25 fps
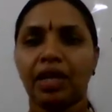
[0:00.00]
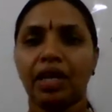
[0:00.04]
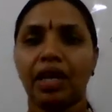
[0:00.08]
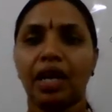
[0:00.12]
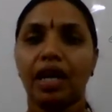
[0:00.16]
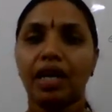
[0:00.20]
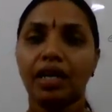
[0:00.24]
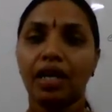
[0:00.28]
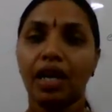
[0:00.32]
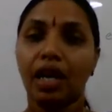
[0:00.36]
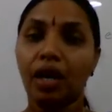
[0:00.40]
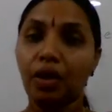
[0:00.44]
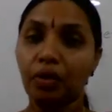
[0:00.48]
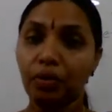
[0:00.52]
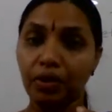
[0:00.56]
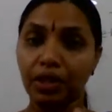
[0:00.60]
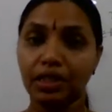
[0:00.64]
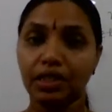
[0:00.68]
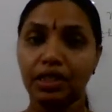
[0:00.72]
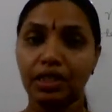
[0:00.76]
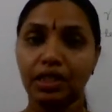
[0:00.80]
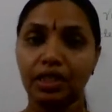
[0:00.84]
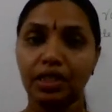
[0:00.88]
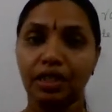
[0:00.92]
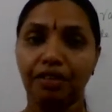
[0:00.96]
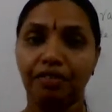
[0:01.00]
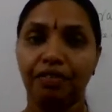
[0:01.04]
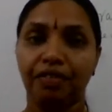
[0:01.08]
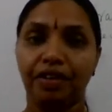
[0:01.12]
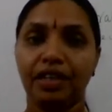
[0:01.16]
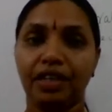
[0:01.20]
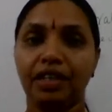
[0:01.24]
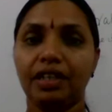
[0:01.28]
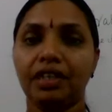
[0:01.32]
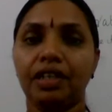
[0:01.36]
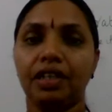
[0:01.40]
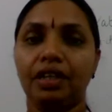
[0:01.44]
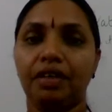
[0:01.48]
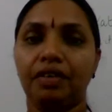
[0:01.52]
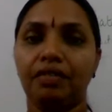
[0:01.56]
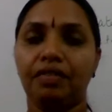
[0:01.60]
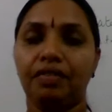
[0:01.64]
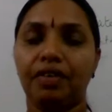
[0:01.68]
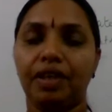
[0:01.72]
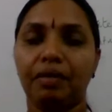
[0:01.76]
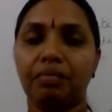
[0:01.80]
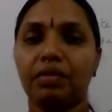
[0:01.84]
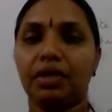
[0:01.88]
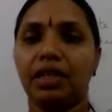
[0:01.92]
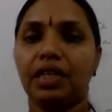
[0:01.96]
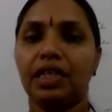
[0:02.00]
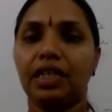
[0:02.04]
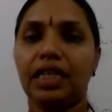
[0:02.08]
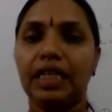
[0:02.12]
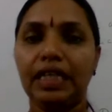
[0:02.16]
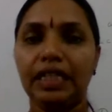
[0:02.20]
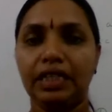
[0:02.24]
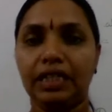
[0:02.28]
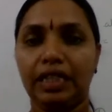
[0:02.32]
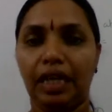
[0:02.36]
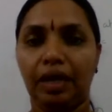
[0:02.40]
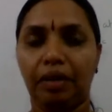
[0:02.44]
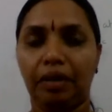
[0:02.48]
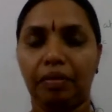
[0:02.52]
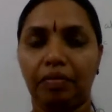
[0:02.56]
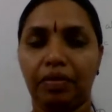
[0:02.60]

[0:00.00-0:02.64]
And how is it different from the DC?